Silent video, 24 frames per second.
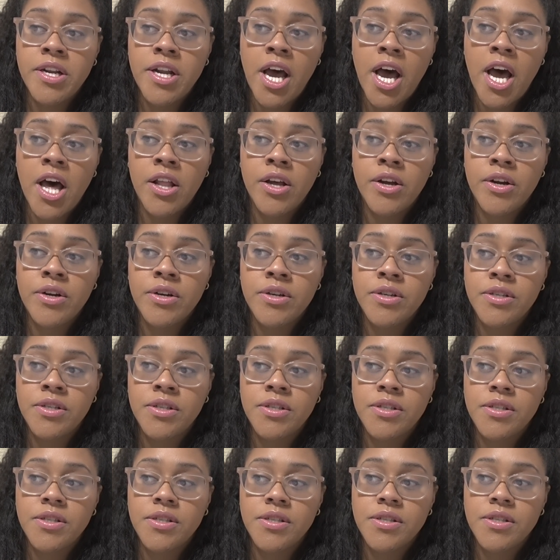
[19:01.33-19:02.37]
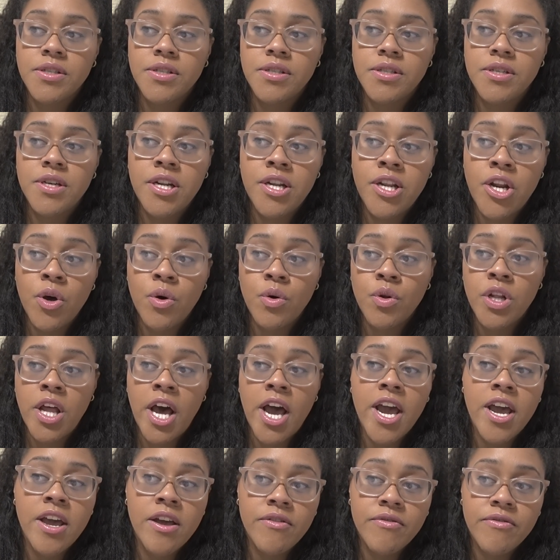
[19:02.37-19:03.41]
and no
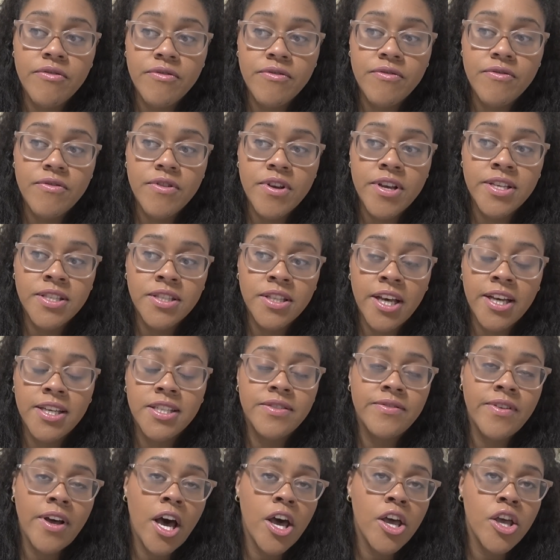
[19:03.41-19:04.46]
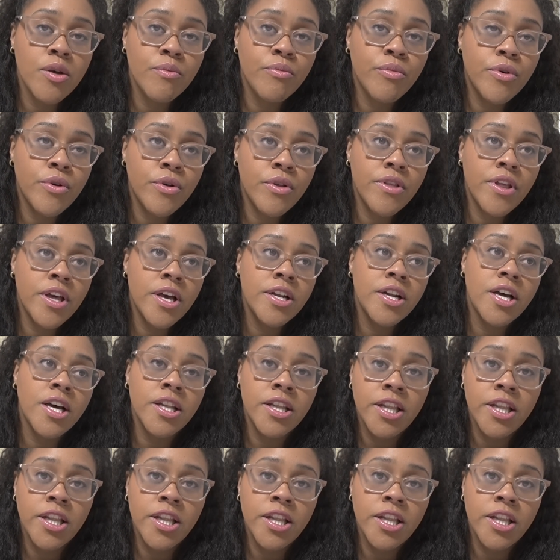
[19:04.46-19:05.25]
life is less valuable than a